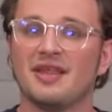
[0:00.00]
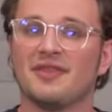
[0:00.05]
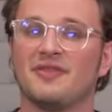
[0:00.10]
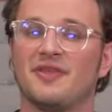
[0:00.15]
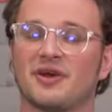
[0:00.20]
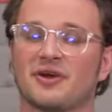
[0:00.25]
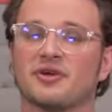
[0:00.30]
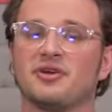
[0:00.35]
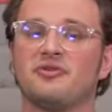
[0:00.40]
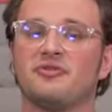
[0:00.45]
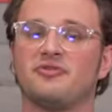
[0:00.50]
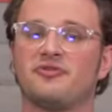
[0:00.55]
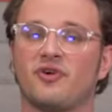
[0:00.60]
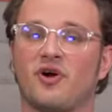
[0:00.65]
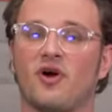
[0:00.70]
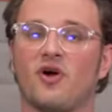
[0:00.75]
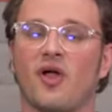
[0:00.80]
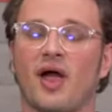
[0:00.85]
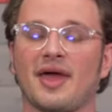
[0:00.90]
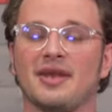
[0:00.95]
they're gonna
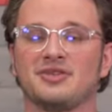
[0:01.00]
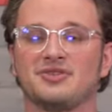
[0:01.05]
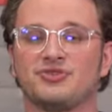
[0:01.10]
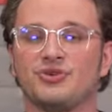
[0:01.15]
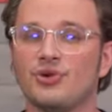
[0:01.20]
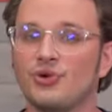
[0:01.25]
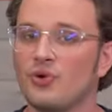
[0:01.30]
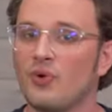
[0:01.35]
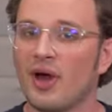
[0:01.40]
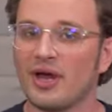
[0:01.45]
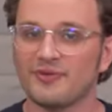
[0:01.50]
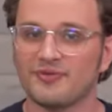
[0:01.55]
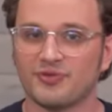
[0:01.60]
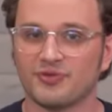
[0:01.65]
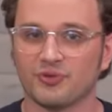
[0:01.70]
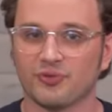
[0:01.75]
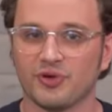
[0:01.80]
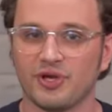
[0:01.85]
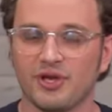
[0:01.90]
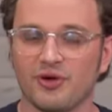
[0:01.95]
fall at a two out of
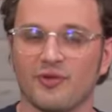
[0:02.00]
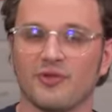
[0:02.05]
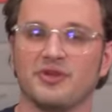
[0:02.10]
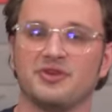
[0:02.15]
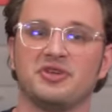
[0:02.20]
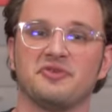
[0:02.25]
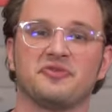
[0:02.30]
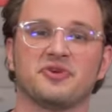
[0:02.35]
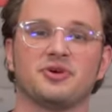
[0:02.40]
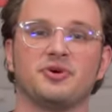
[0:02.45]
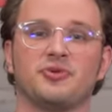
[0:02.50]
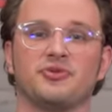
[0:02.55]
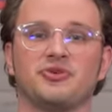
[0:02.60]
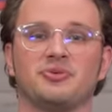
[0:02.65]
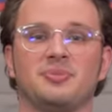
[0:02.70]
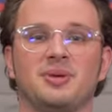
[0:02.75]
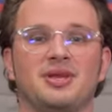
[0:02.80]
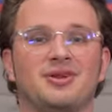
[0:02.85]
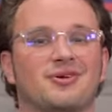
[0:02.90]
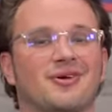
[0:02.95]
three on the
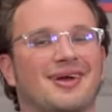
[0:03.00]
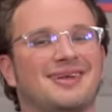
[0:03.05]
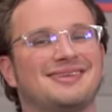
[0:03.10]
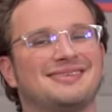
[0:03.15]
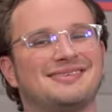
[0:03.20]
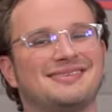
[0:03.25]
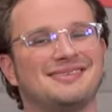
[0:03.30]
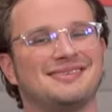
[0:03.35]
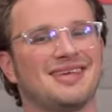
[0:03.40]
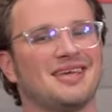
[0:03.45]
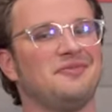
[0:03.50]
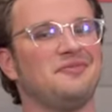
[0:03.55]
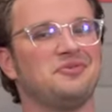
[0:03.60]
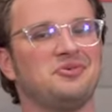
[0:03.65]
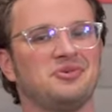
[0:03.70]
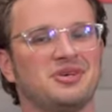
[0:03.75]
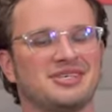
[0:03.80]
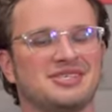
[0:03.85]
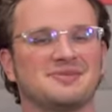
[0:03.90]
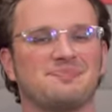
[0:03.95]
difficulty meter, and it's safe
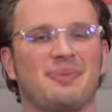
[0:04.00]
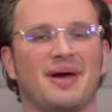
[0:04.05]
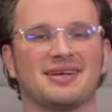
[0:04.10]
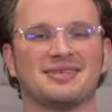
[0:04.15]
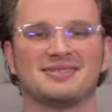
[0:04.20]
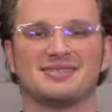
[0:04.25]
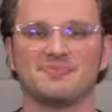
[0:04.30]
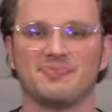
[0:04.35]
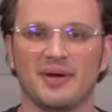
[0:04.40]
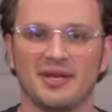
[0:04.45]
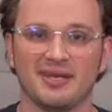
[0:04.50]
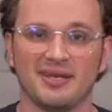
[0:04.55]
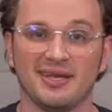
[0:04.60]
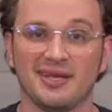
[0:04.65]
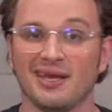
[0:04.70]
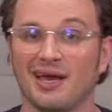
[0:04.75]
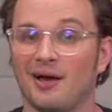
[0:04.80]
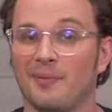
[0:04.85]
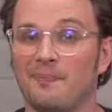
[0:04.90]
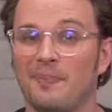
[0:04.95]
to expect
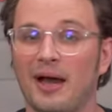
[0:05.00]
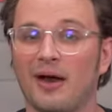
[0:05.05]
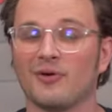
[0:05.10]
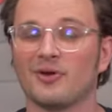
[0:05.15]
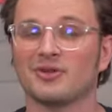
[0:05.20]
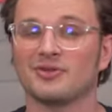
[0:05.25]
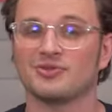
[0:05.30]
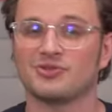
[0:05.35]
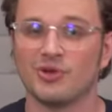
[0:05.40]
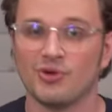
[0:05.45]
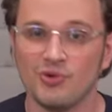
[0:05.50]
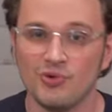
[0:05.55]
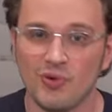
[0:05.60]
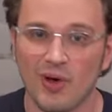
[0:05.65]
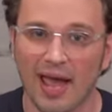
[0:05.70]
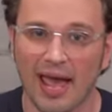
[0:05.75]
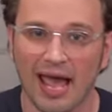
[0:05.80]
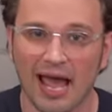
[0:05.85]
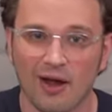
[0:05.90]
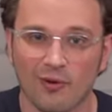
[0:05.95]
spending about
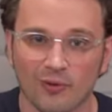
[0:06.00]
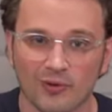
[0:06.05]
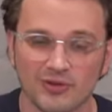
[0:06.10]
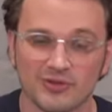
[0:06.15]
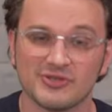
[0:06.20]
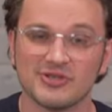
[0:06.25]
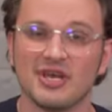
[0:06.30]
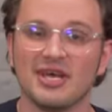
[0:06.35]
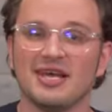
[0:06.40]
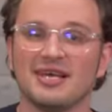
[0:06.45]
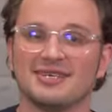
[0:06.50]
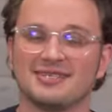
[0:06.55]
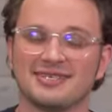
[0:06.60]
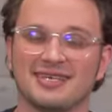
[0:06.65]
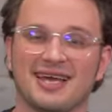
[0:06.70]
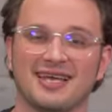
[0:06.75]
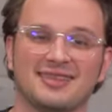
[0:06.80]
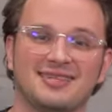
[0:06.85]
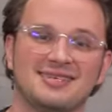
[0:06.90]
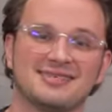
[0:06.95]
two hours to
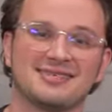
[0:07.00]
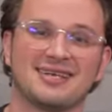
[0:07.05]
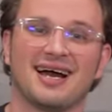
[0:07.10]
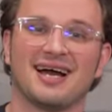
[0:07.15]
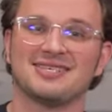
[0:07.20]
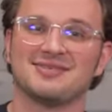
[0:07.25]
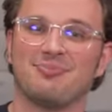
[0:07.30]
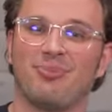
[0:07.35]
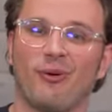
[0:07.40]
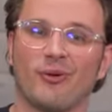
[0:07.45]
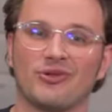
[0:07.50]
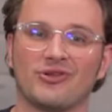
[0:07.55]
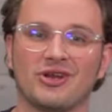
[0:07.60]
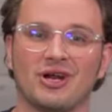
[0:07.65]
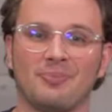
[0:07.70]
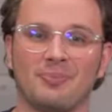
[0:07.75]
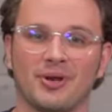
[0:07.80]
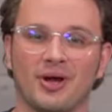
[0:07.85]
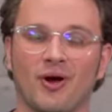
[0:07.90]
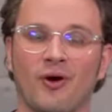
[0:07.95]
get these guys bolted
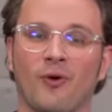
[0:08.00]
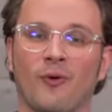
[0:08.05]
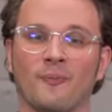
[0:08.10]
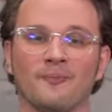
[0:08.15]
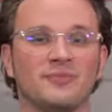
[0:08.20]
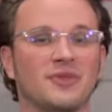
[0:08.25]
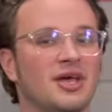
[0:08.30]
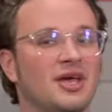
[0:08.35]
up at home.